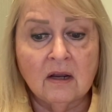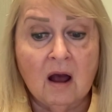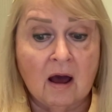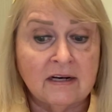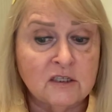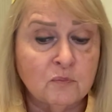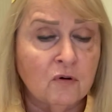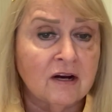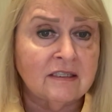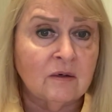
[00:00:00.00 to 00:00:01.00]
God is
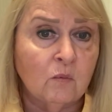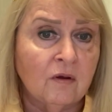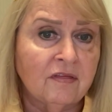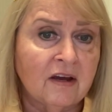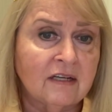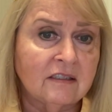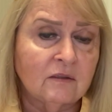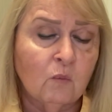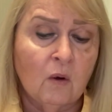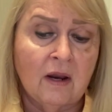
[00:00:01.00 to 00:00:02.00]
present with
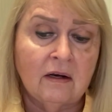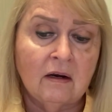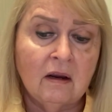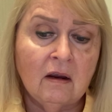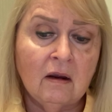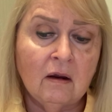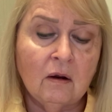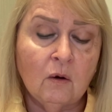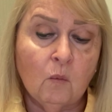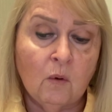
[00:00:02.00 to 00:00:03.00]
us when
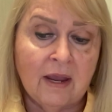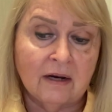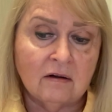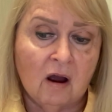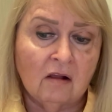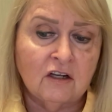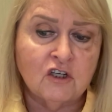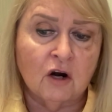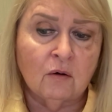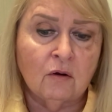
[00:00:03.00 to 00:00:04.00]
we acknowledge
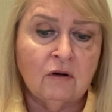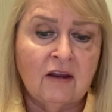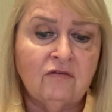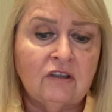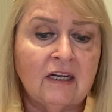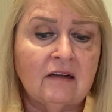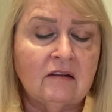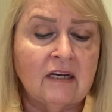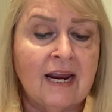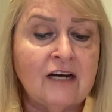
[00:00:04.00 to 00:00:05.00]
our own evil
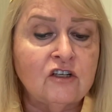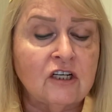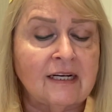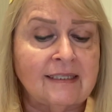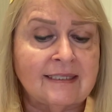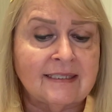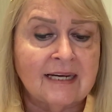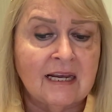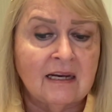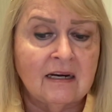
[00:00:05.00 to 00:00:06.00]
inclination and
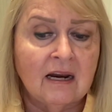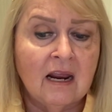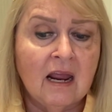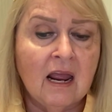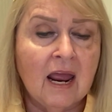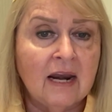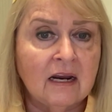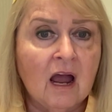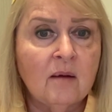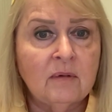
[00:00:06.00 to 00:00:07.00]
sin and
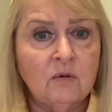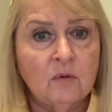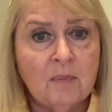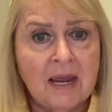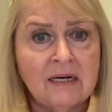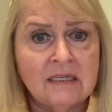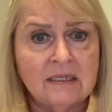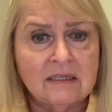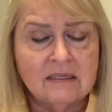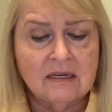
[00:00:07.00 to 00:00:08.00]
come in
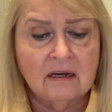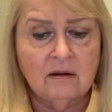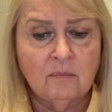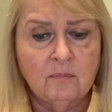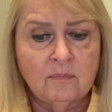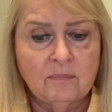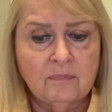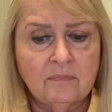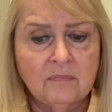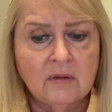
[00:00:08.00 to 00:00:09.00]
repentance to Him.
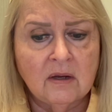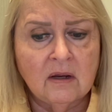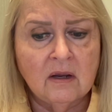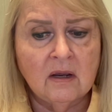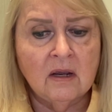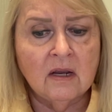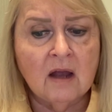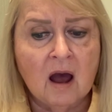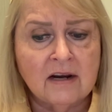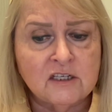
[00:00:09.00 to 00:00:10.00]

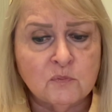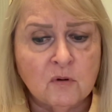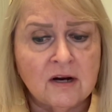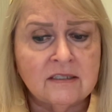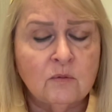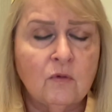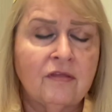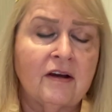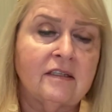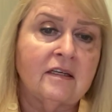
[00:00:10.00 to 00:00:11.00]
God is present
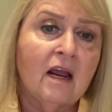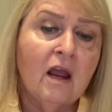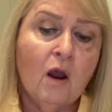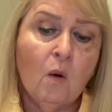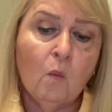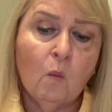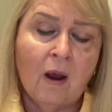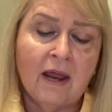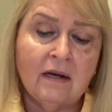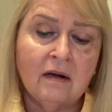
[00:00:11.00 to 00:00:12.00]
with us
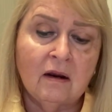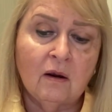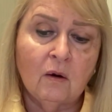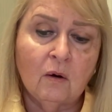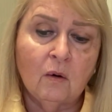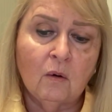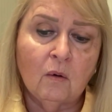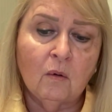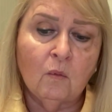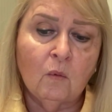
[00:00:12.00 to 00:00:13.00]
when
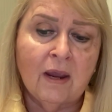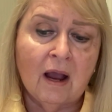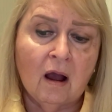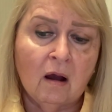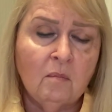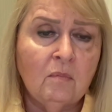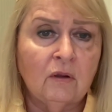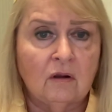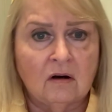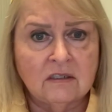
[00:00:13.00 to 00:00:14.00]
we
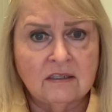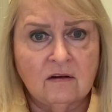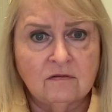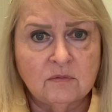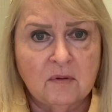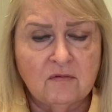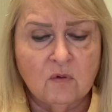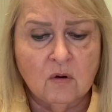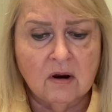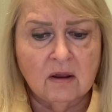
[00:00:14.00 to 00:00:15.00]
humble ourselves
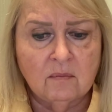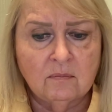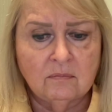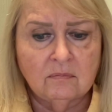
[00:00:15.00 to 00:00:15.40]
before Him.